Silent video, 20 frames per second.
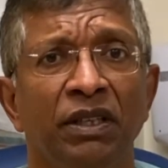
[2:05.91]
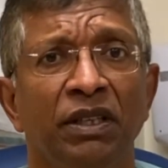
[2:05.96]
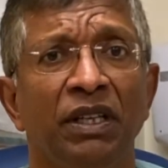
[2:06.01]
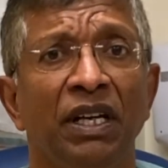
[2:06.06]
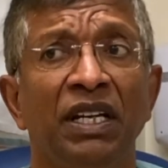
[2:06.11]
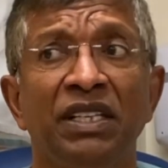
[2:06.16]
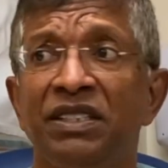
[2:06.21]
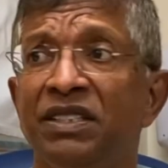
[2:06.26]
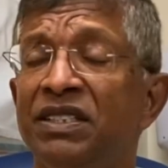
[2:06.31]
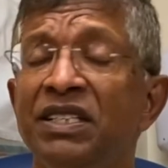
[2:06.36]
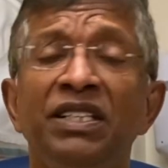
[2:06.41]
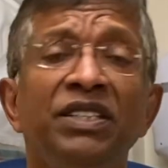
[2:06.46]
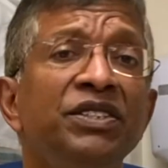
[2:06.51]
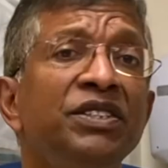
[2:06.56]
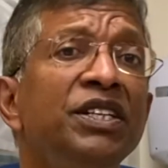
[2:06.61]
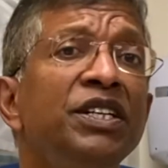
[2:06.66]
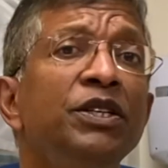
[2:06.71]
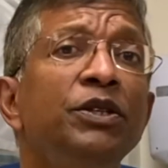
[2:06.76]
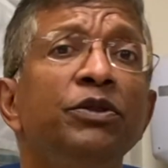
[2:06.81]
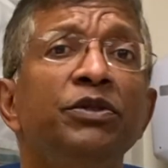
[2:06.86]
and
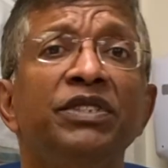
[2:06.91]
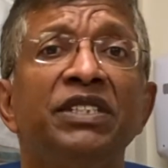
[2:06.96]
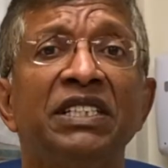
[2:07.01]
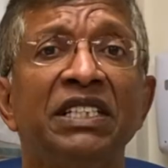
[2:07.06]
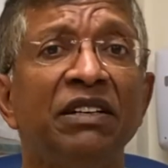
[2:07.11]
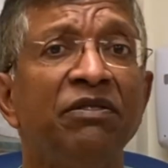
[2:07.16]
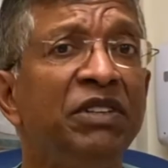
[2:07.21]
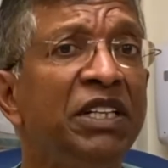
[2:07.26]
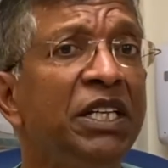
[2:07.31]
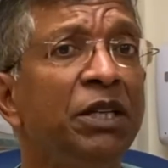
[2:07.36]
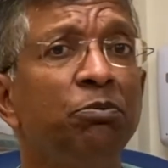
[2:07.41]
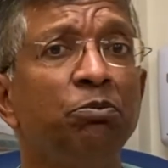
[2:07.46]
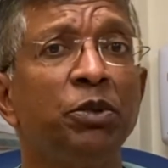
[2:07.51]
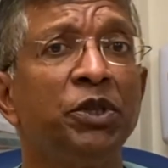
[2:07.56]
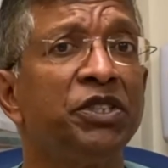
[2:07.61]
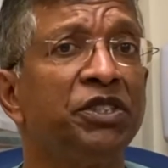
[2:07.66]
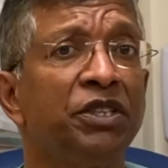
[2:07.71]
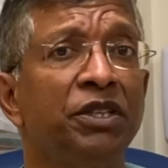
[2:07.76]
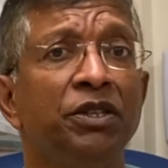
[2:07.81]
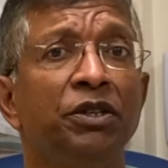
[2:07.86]
60 to
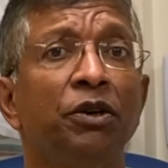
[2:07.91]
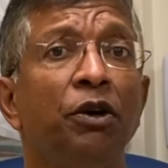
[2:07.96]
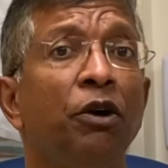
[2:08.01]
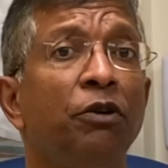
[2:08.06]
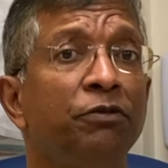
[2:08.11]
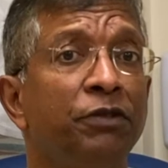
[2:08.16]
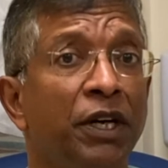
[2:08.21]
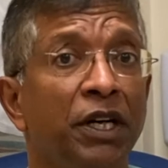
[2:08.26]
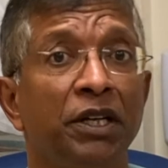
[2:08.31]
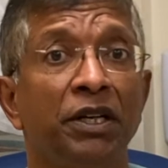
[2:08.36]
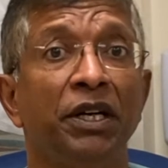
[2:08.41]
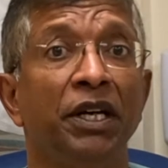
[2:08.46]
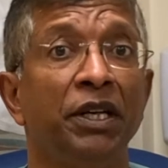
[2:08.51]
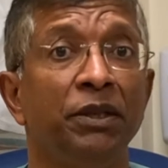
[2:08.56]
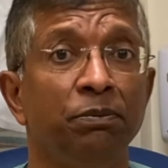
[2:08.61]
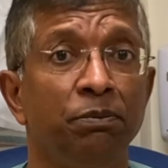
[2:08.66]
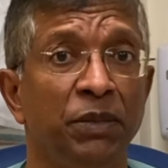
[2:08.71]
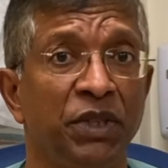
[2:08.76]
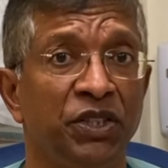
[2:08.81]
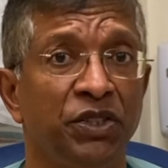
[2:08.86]
70% of our
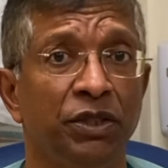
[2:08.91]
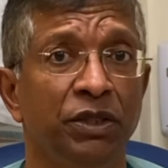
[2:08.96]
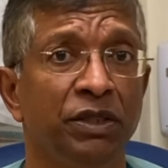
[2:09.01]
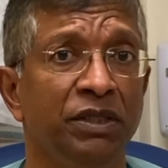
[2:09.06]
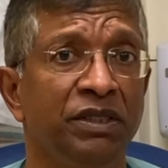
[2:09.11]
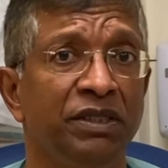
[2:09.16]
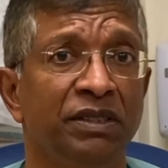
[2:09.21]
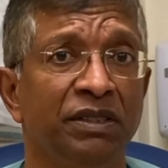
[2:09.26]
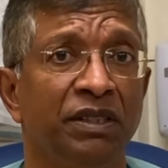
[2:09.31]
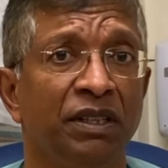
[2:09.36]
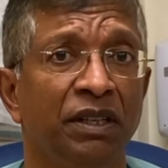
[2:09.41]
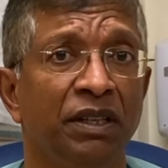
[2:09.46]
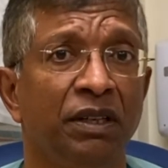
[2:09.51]
admissions